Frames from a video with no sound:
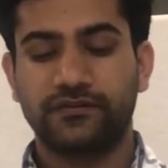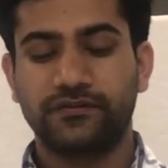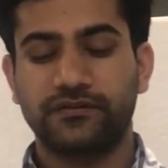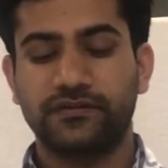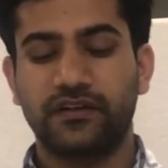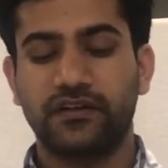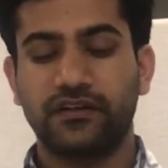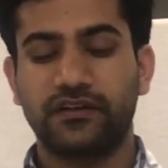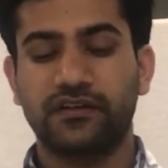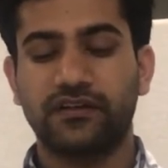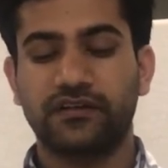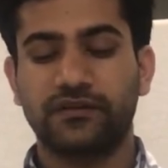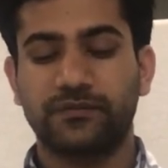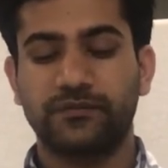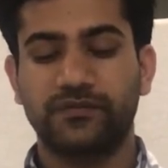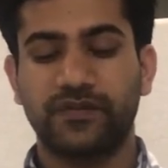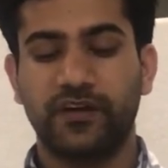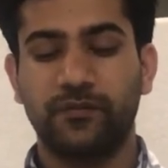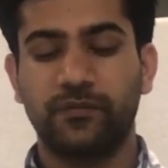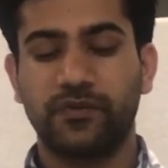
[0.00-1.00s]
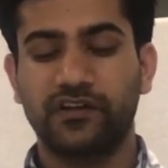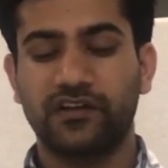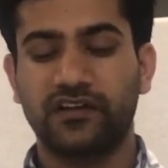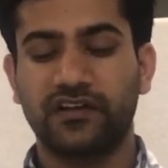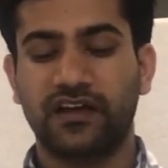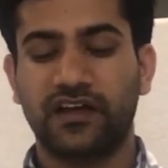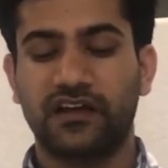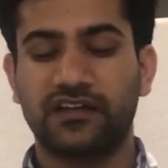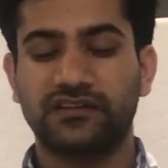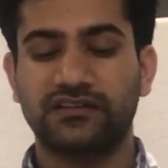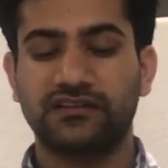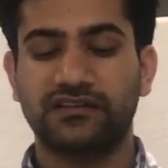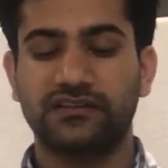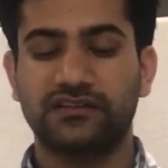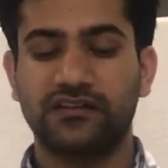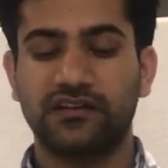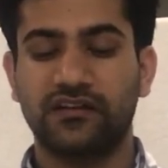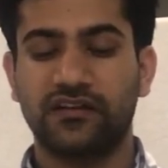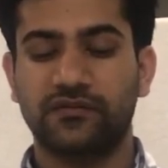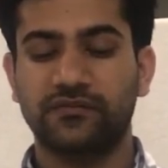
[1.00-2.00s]
The other important
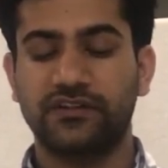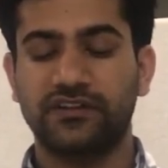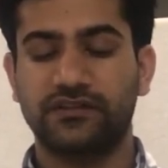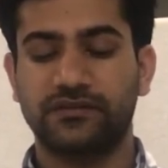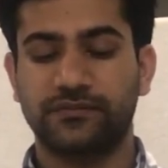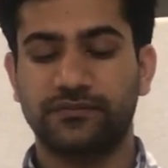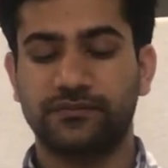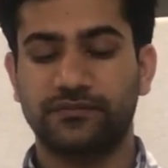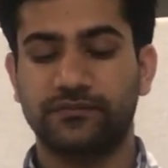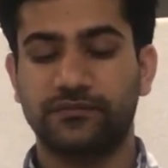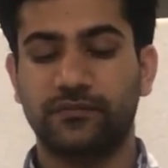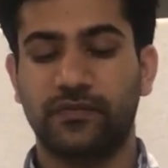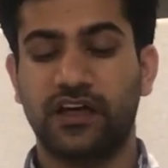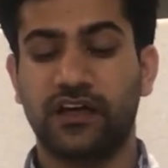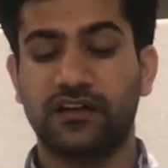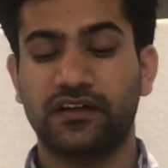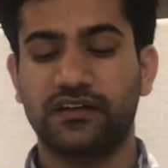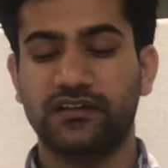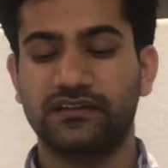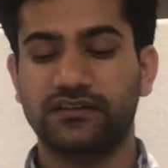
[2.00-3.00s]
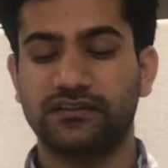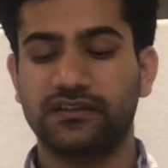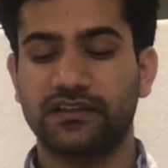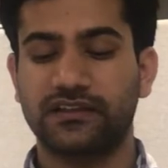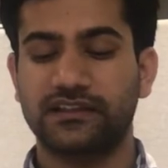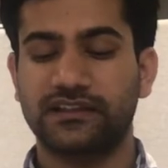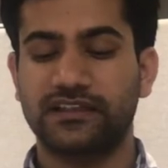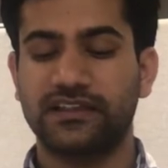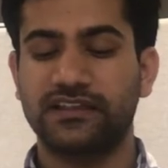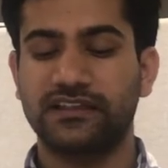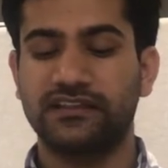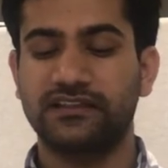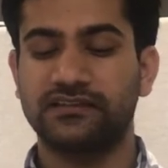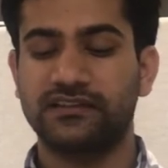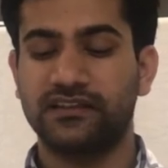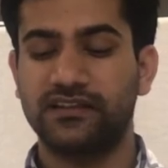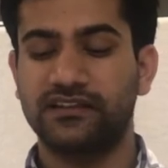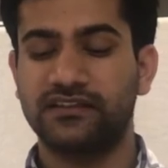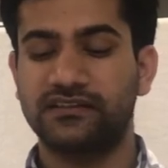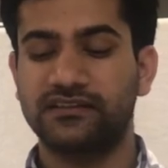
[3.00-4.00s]
characteristic of this market structure is
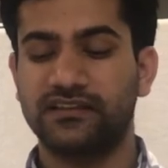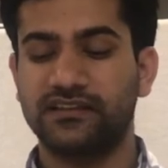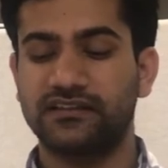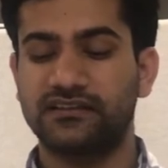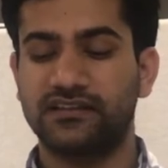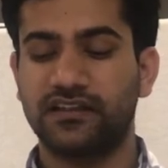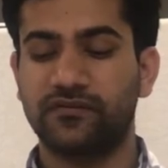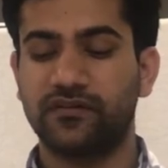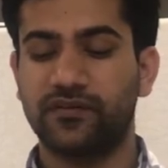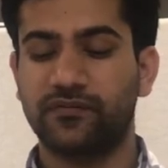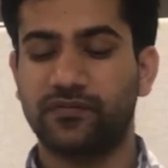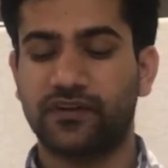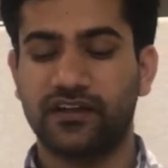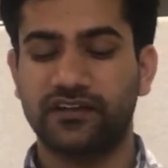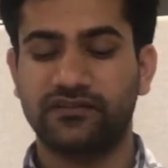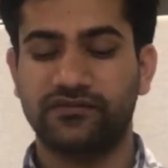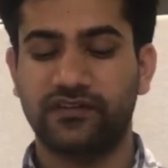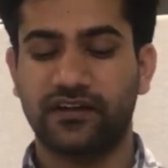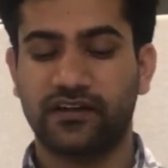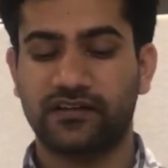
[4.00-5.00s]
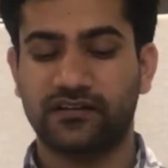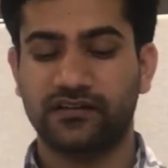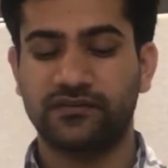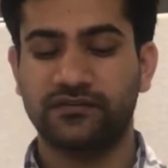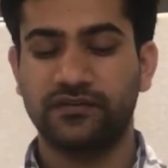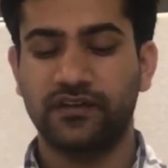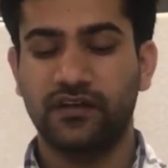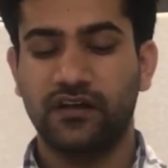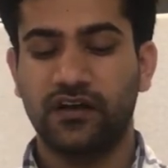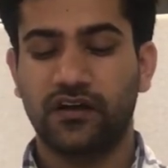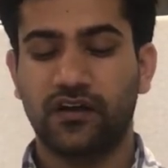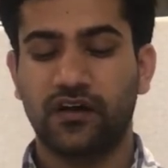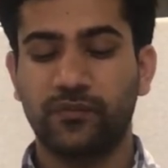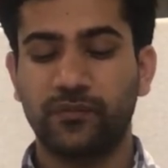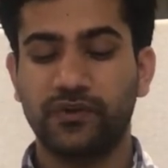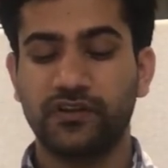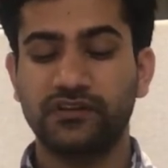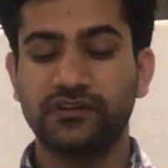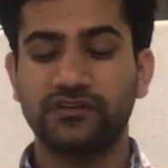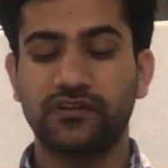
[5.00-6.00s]
its stable price factor.
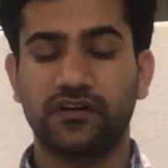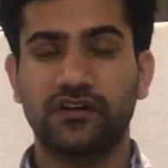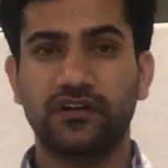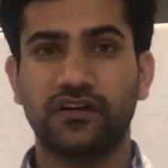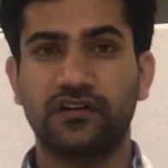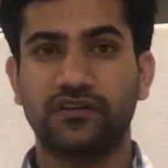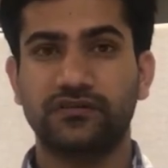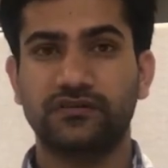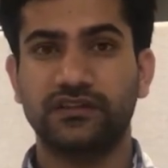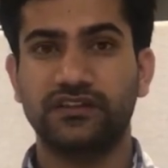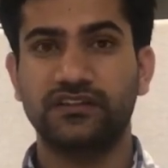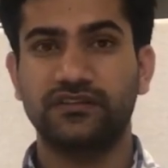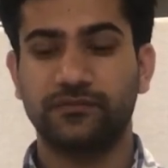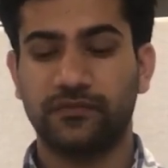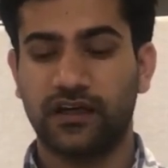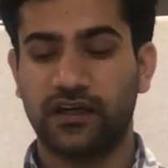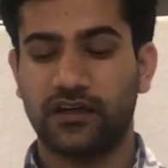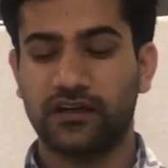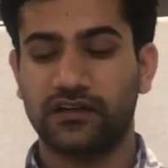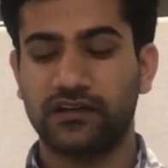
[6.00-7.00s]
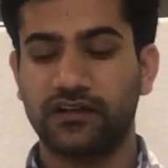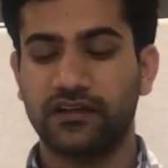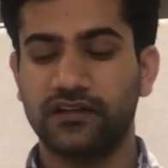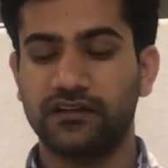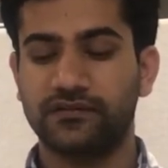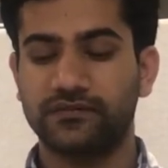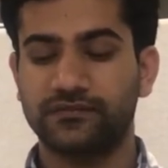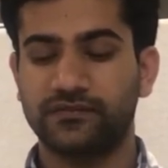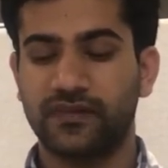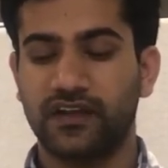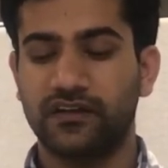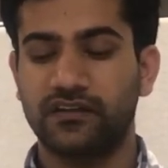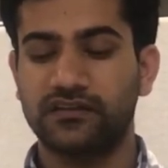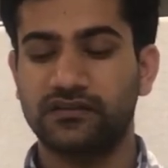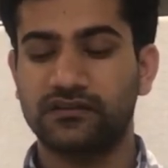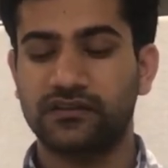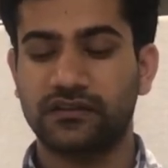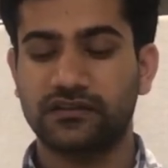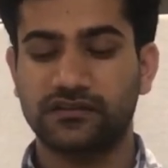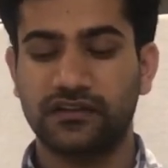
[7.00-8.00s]
Companies under this market
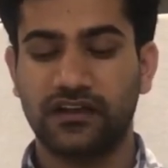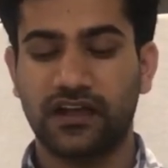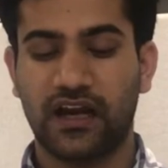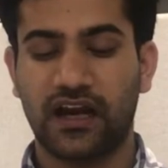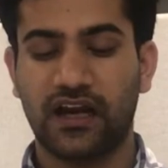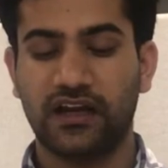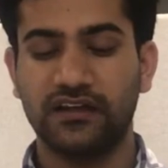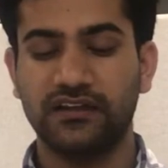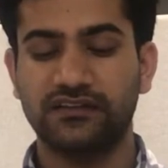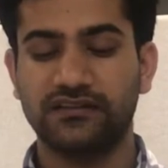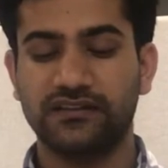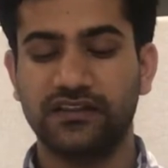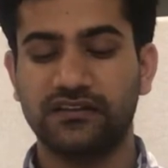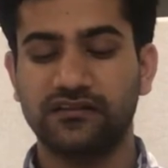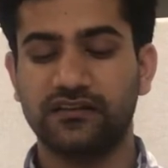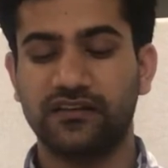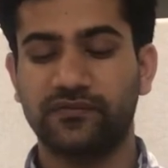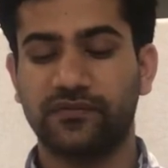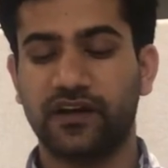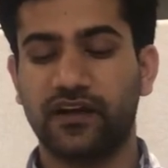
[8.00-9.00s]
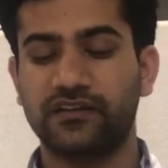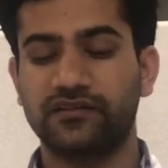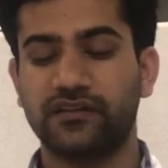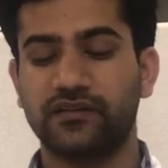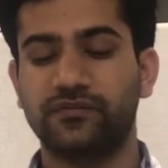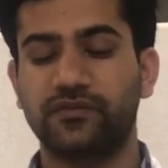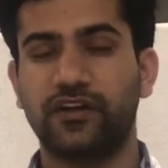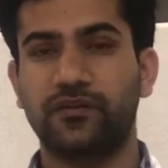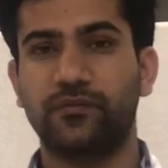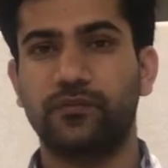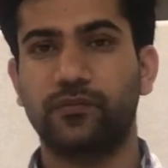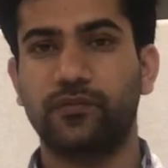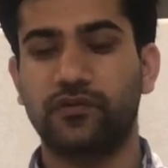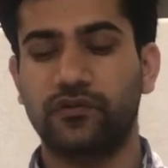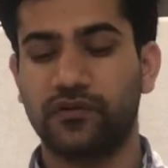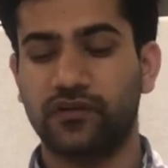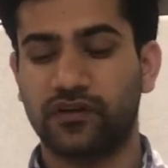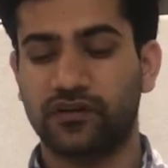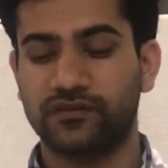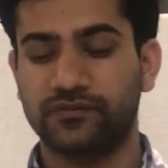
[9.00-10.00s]
structure hardly change the price of their
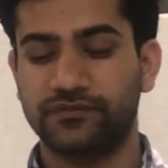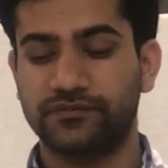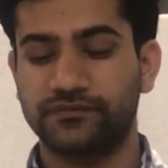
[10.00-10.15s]
product.